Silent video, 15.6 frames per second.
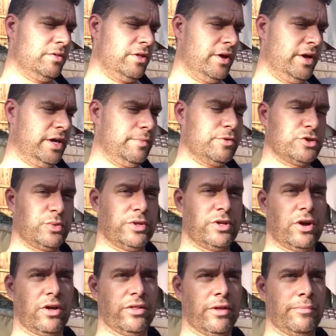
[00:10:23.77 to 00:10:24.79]
the Hebrews would
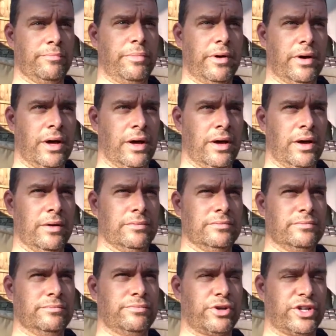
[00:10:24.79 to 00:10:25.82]
call them
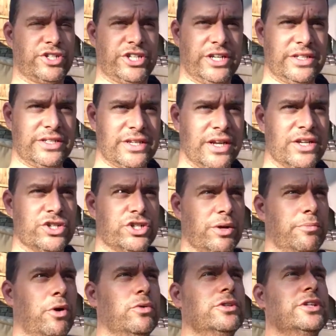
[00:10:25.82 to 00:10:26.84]
Breshit,
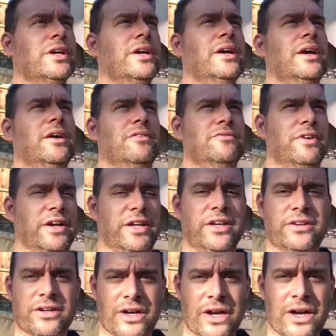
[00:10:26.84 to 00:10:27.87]
Shemot,
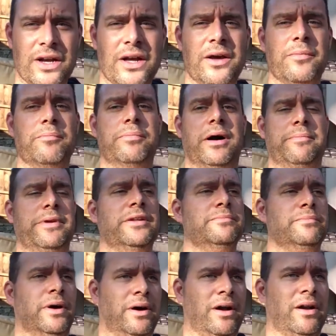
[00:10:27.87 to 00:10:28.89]
Vayikra,
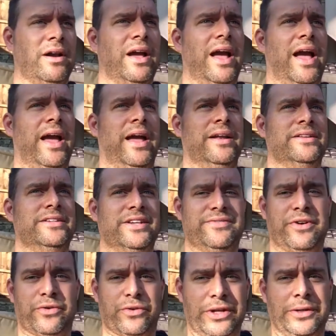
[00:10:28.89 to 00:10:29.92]
Bamidbar, and
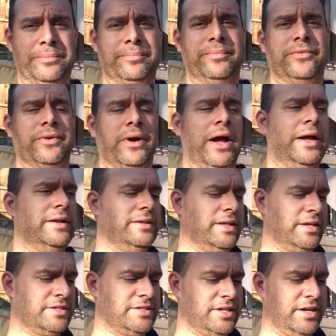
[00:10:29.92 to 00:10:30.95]
Devarim. Right?
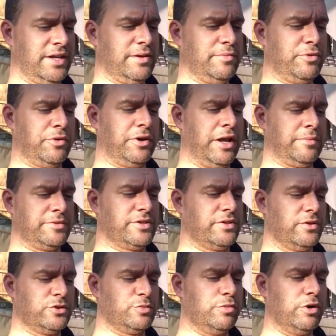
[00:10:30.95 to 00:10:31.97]
That's the Hebrew names of
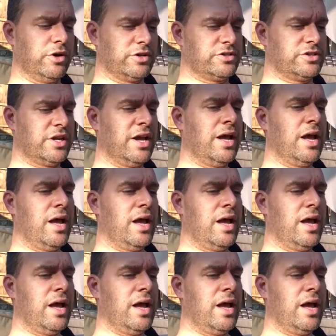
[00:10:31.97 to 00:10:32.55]
those books.